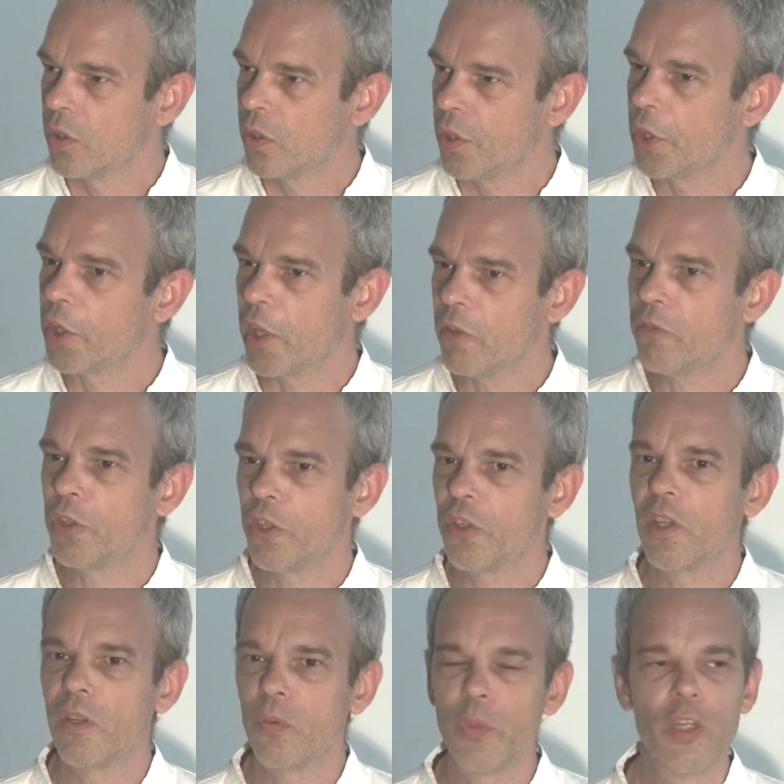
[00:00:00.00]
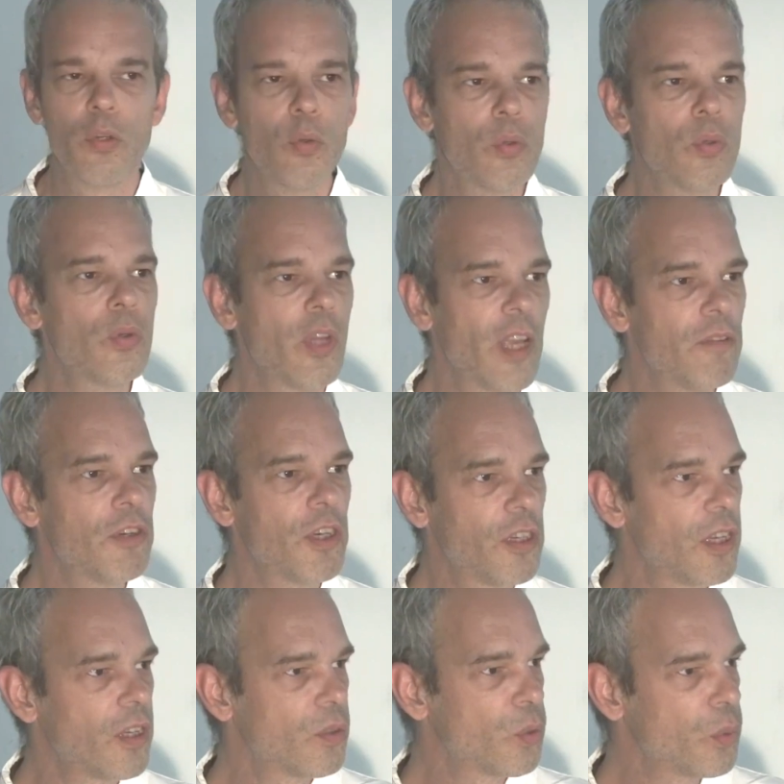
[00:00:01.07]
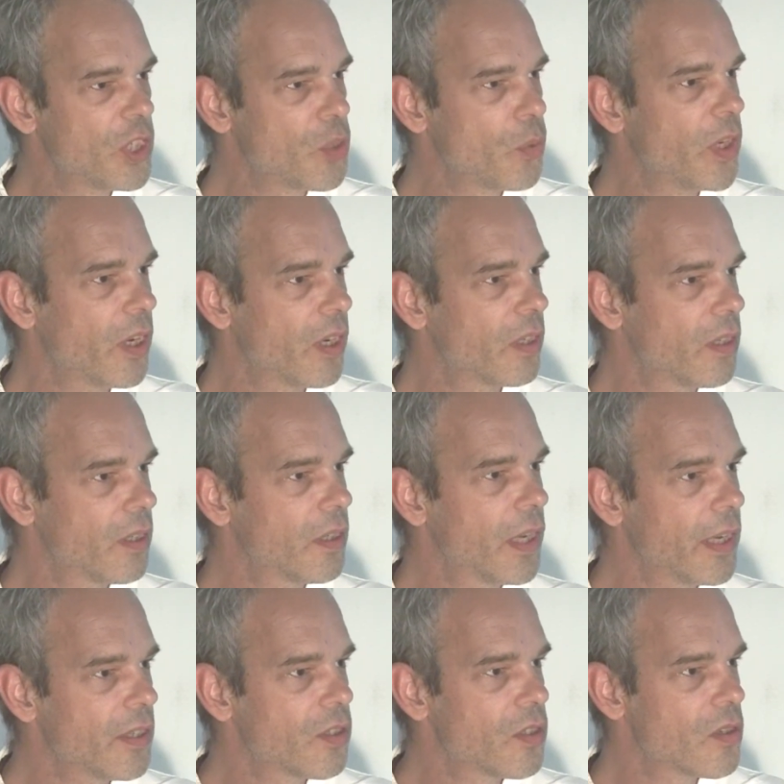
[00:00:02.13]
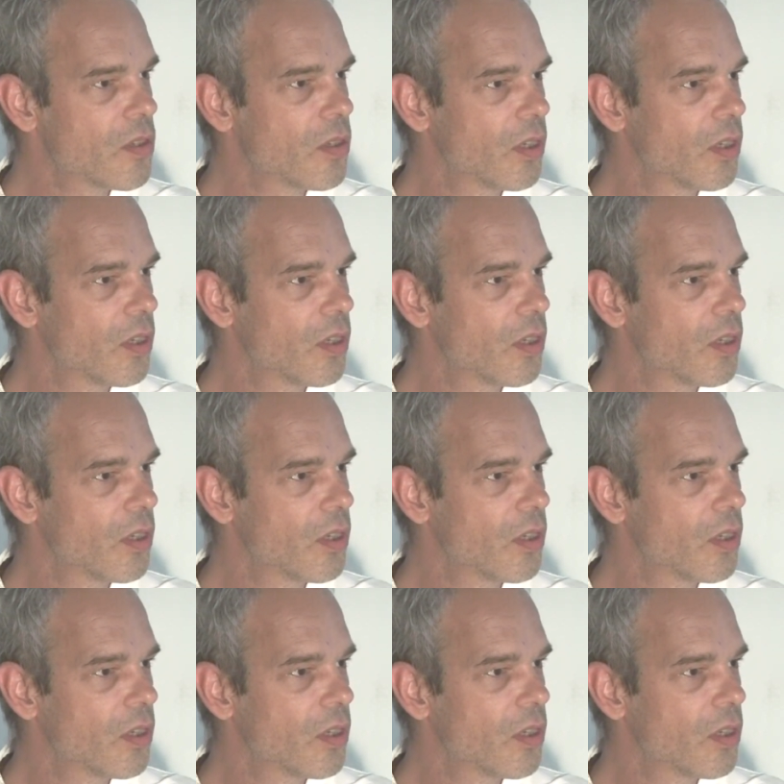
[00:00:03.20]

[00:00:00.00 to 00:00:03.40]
Like everything we do, everything to which we are attached